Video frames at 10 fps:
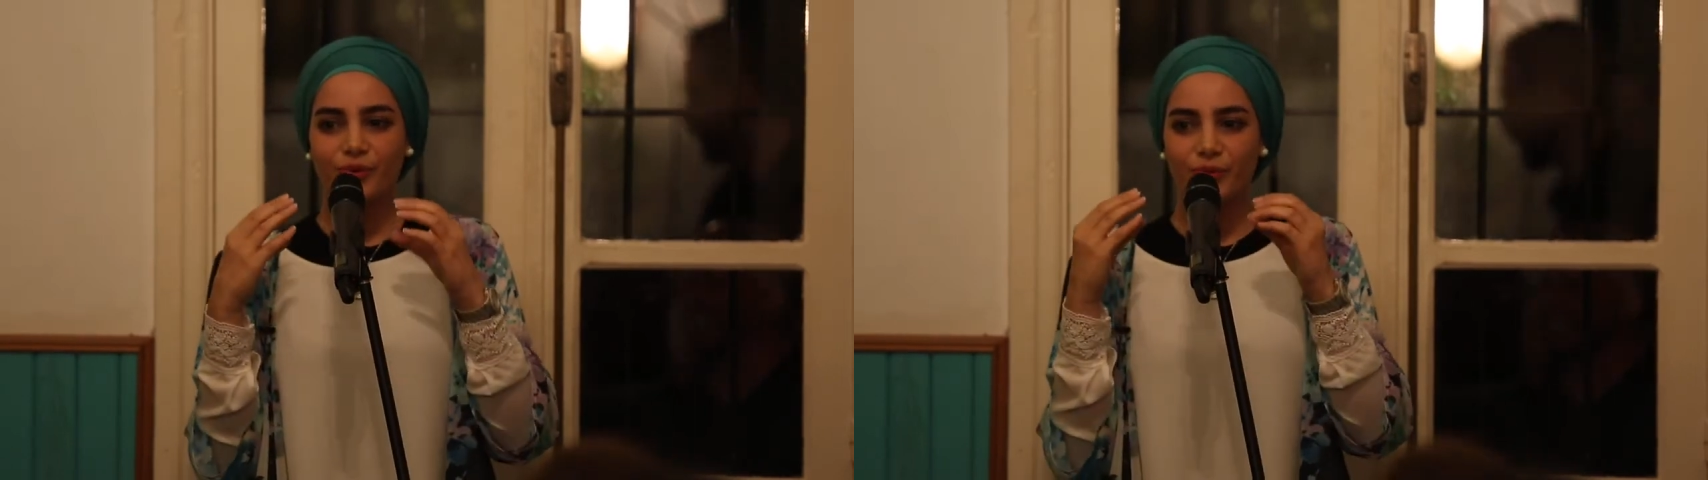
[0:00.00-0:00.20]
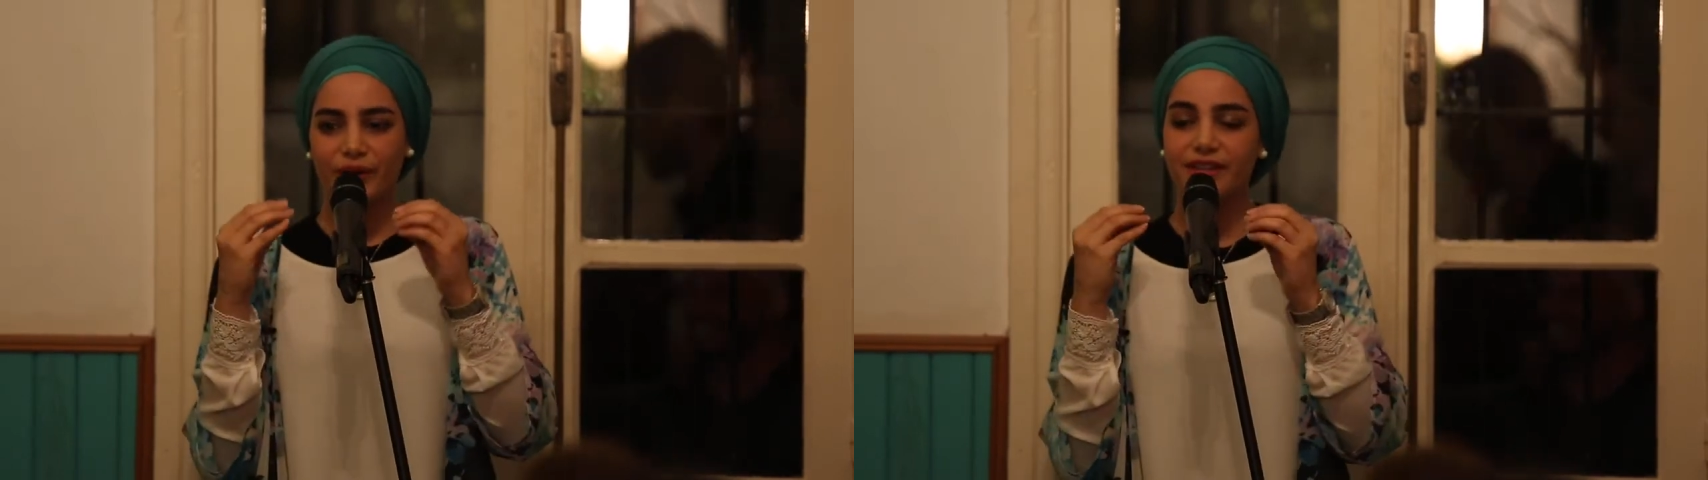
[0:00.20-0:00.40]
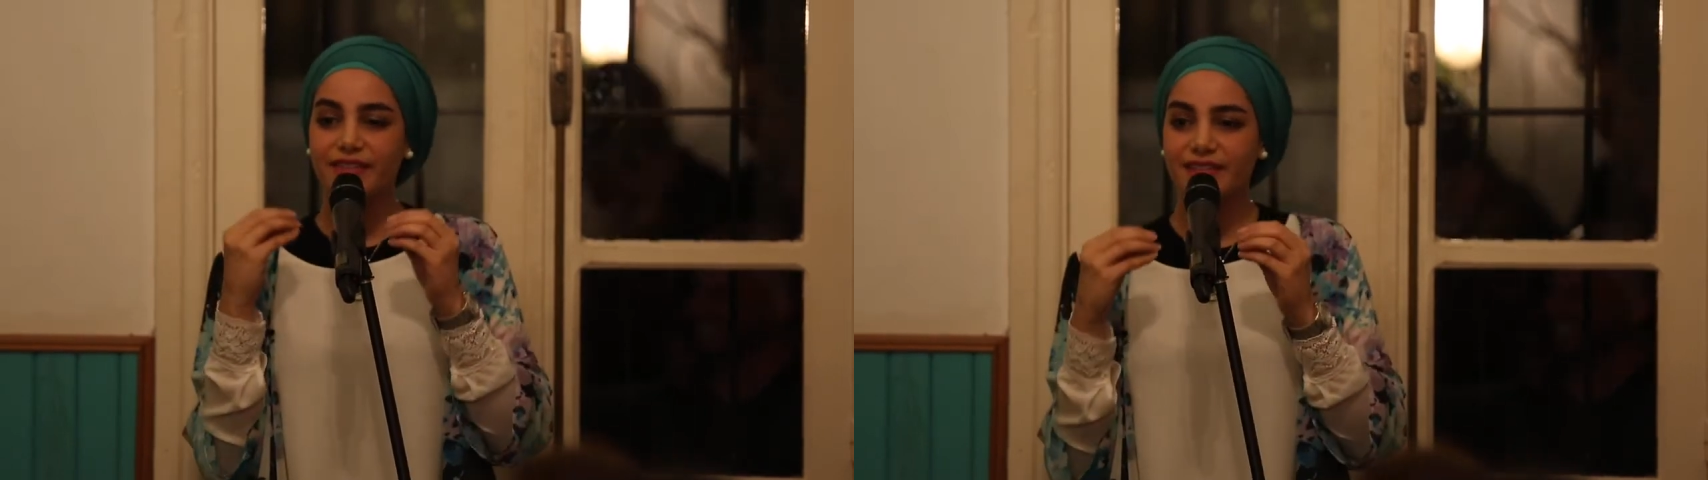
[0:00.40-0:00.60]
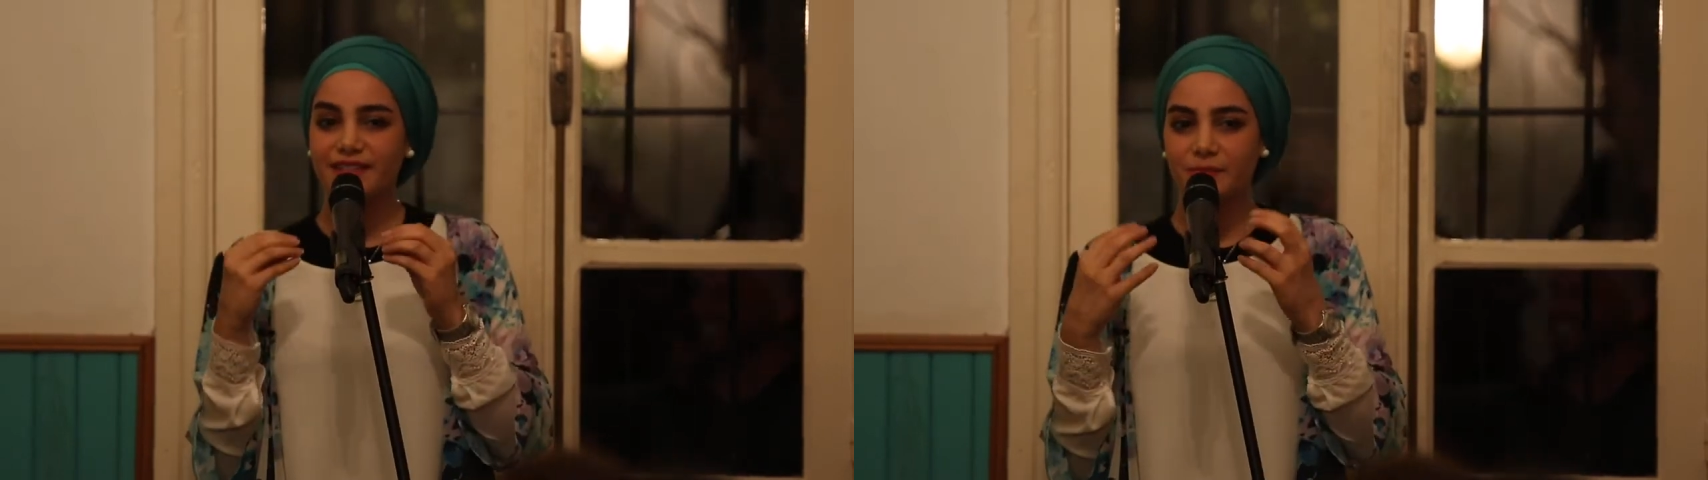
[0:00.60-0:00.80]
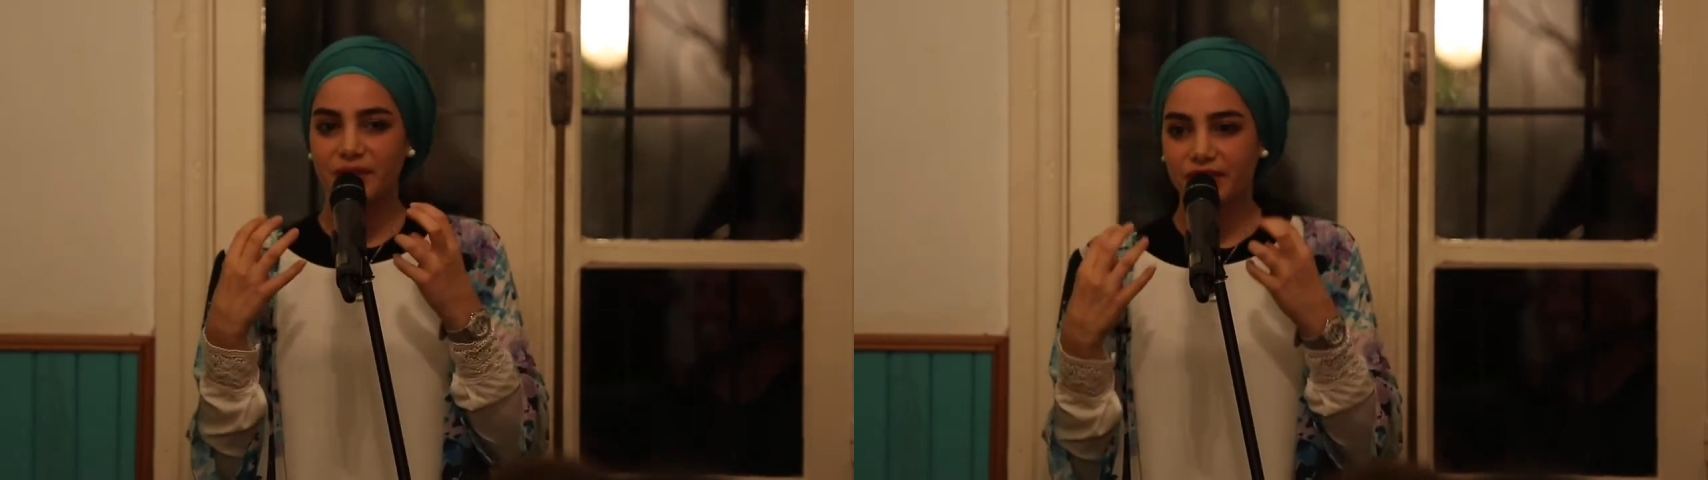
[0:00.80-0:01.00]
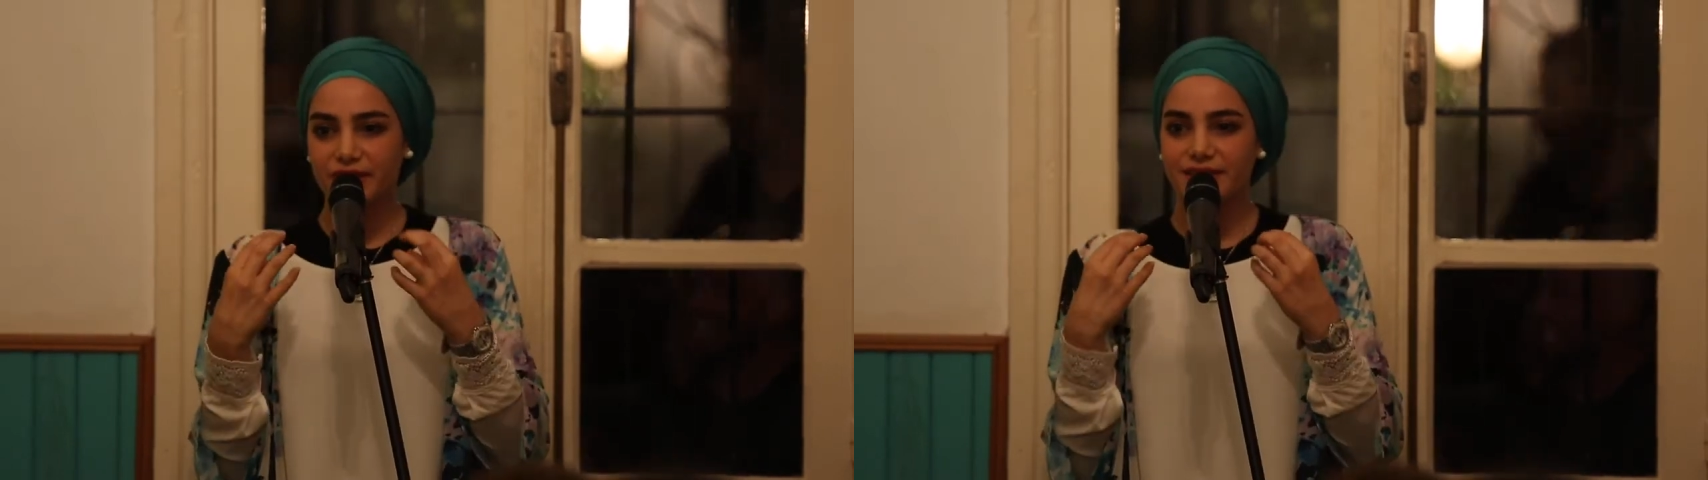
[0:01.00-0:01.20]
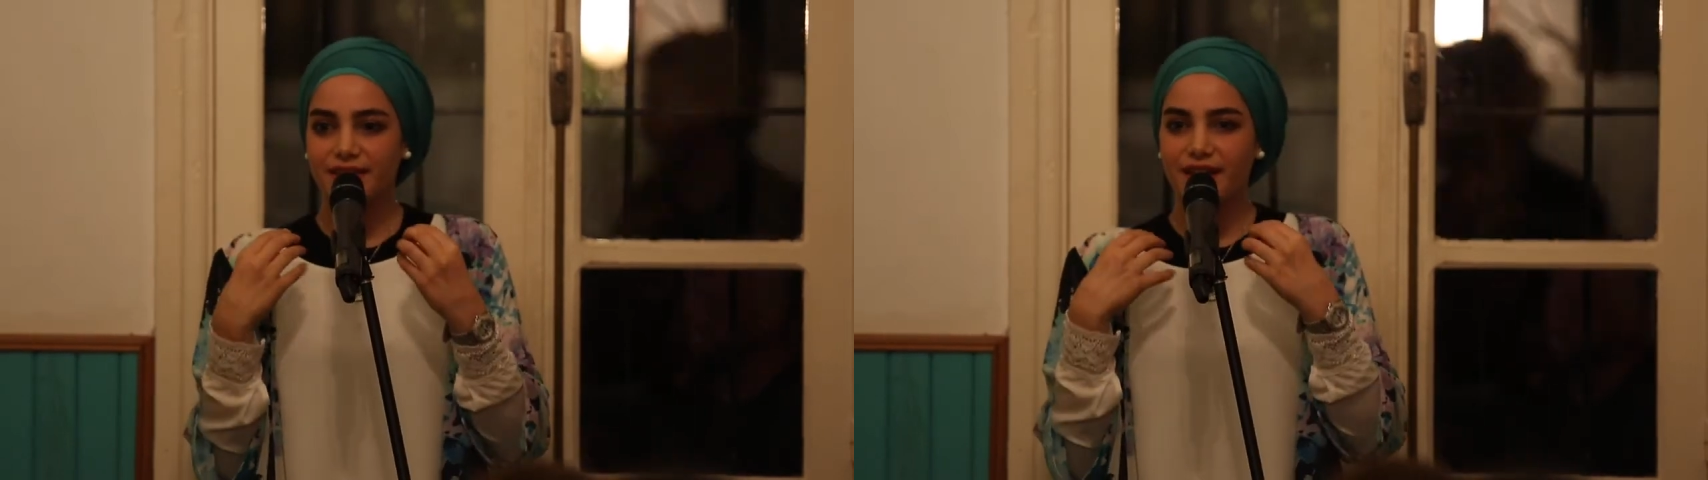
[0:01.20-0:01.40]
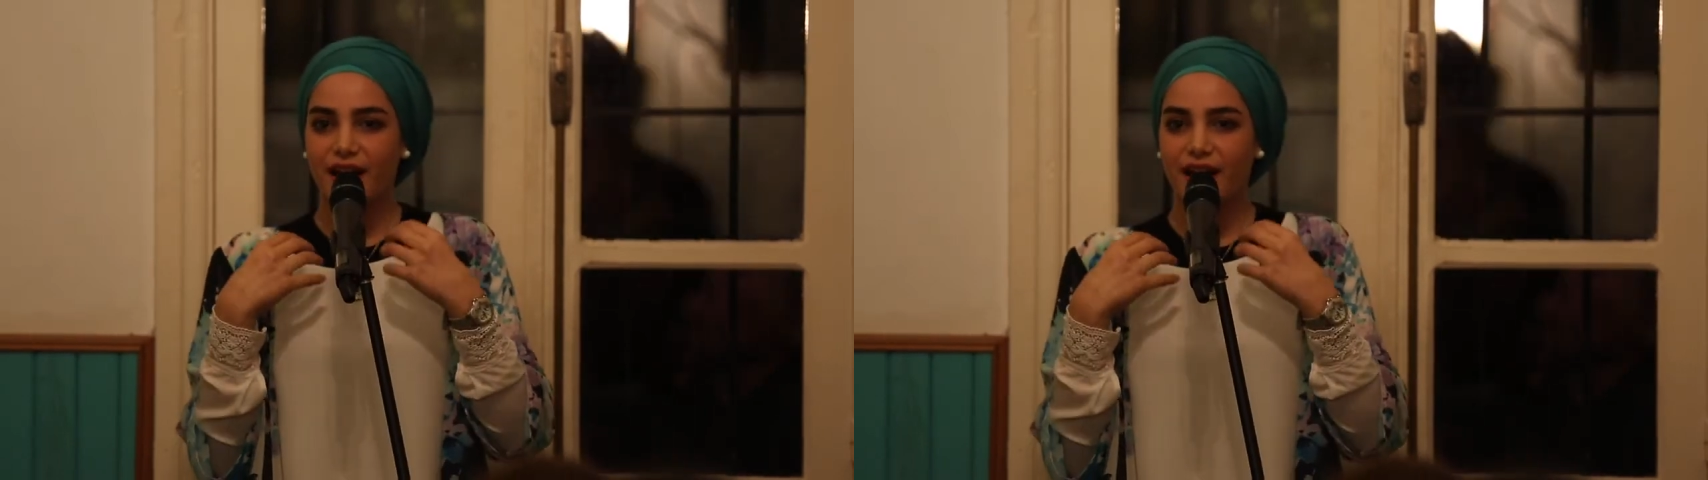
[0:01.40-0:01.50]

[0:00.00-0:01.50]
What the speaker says: wear this because